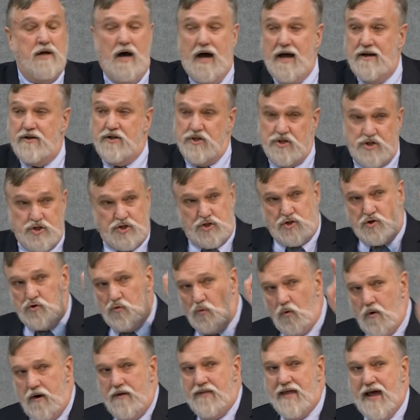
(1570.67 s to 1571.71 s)
God,
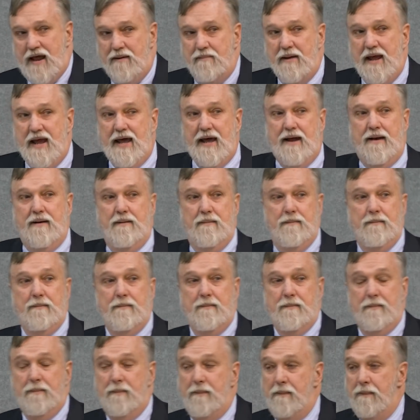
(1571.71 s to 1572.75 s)
destroy that man.
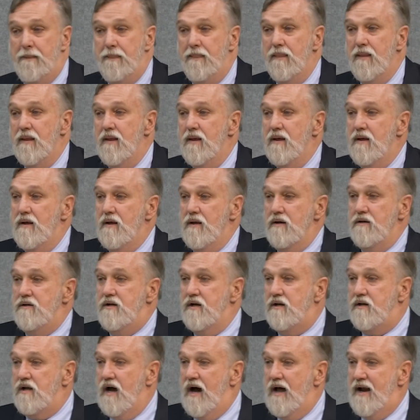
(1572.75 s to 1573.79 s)

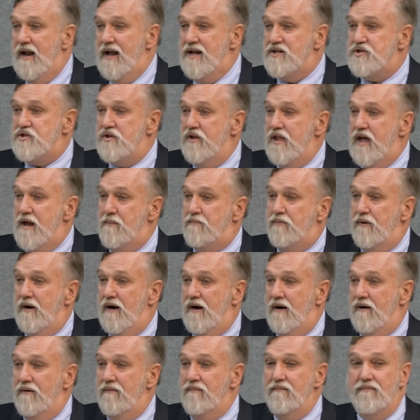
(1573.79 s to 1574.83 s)
Did God answer that
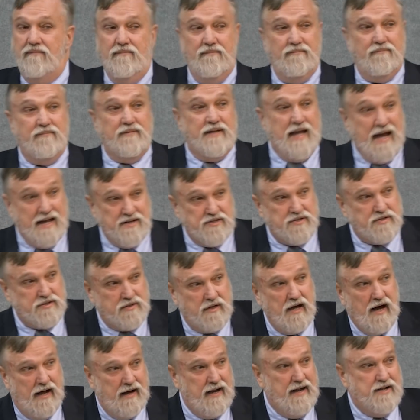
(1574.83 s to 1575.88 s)
prayer?
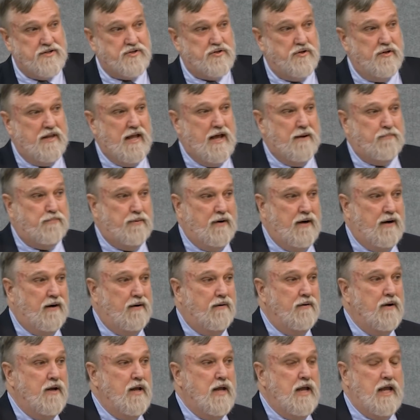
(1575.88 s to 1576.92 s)
Yes, God answered that
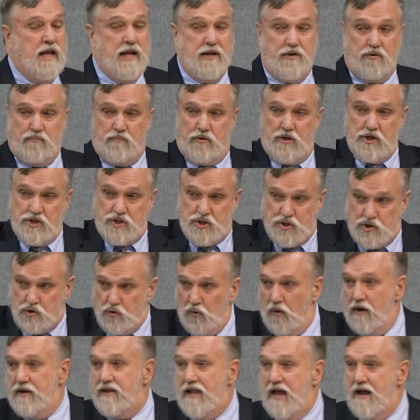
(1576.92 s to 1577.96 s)
prayer. He
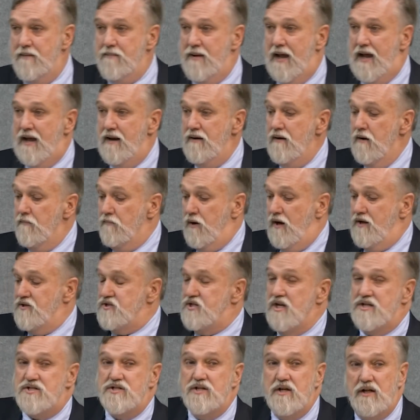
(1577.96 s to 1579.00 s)
destroyed that man. Paul
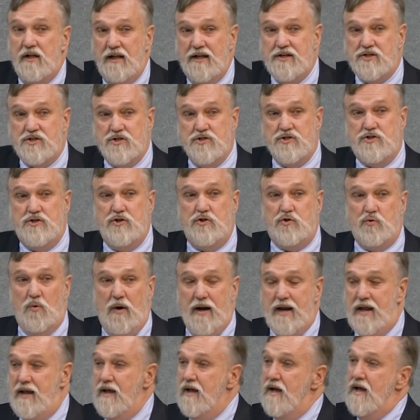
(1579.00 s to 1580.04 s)
says in Galatians
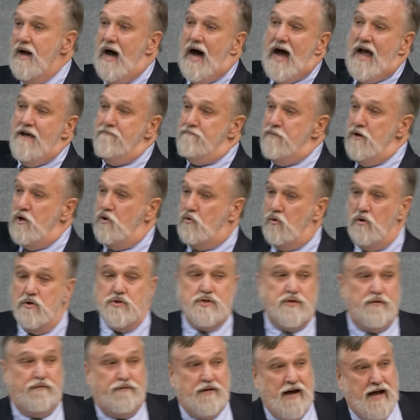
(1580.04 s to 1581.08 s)
2:20, "I have been
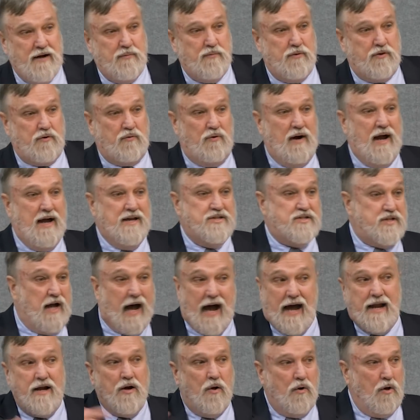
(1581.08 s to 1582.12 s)
crucified with Christ.
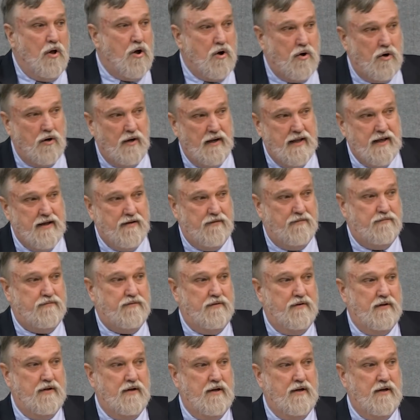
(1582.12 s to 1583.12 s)
I no longer live."